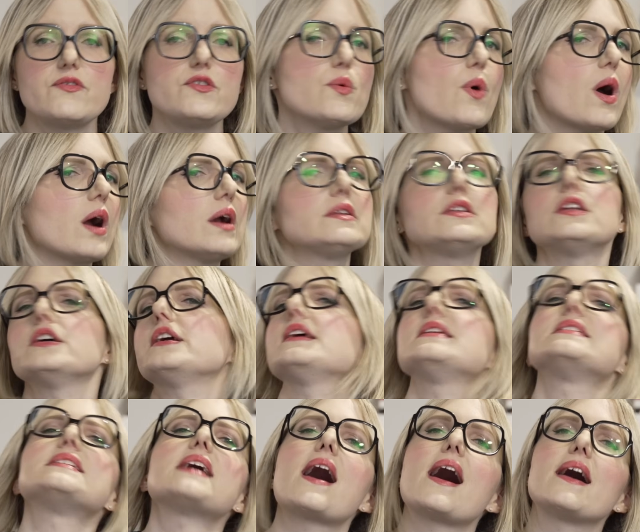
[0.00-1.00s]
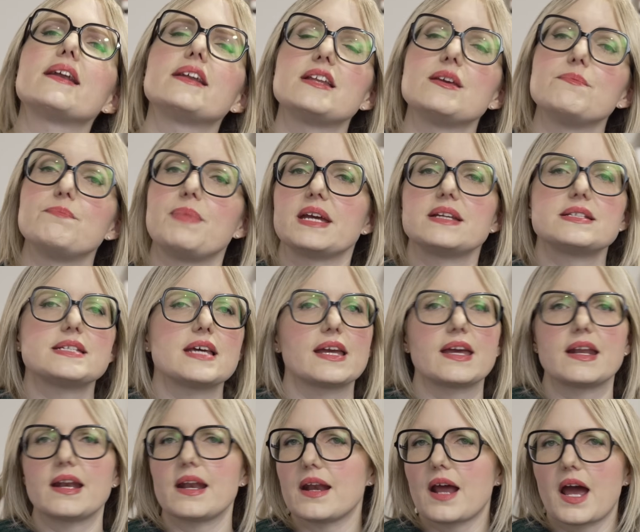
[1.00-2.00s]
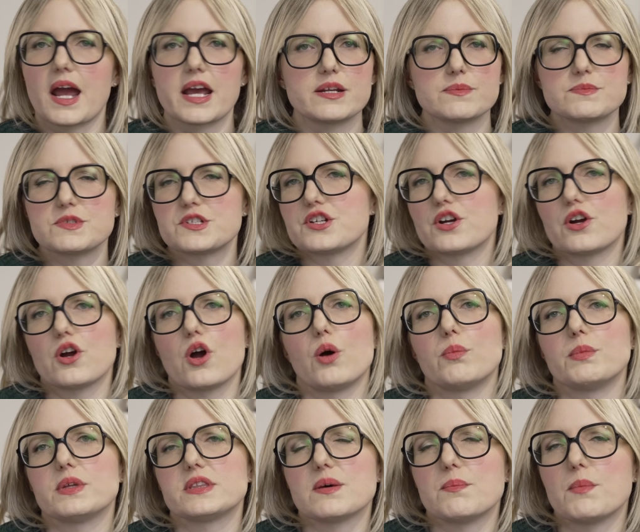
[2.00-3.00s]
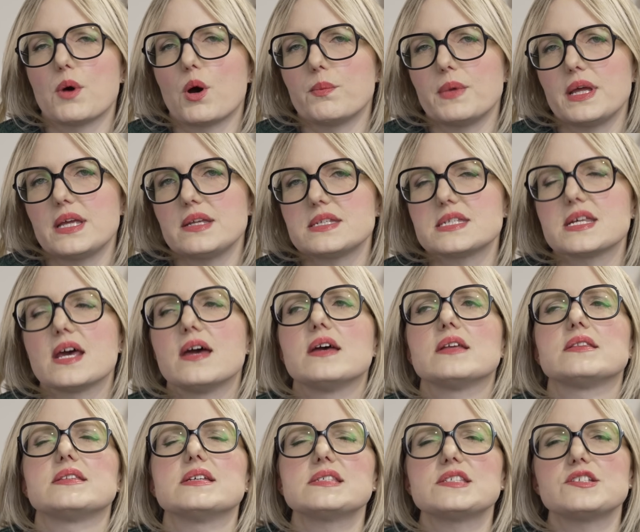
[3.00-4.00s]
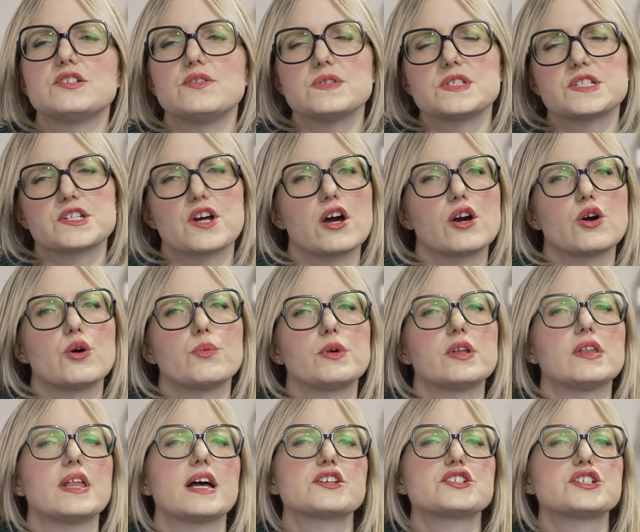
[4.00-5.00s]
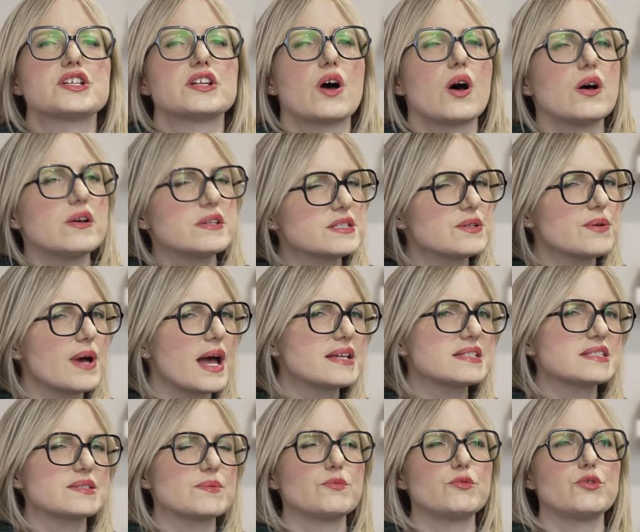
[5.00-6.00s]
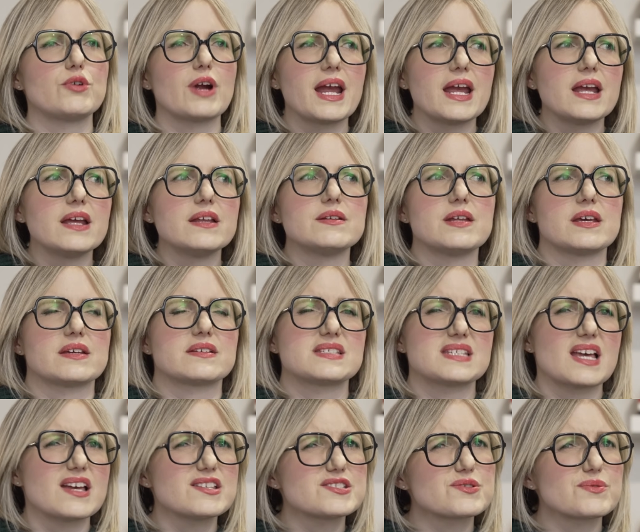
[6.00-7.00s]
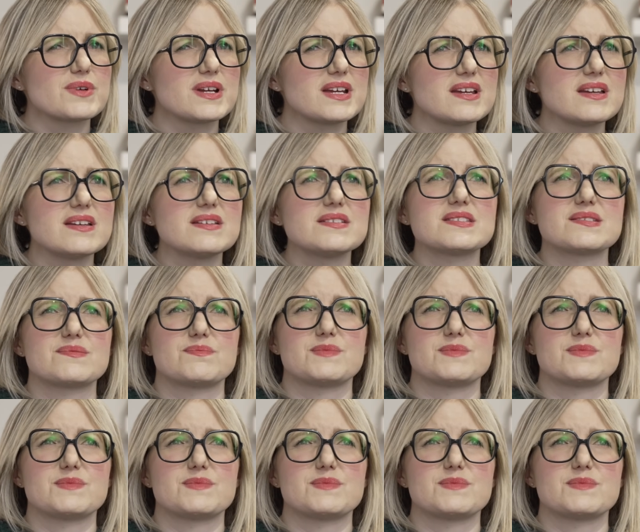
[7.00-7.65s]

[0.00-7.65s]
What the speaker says: you aren't looking to add any big ticket items to your home at the moment, this new Stockholm Collection also has some great accessories,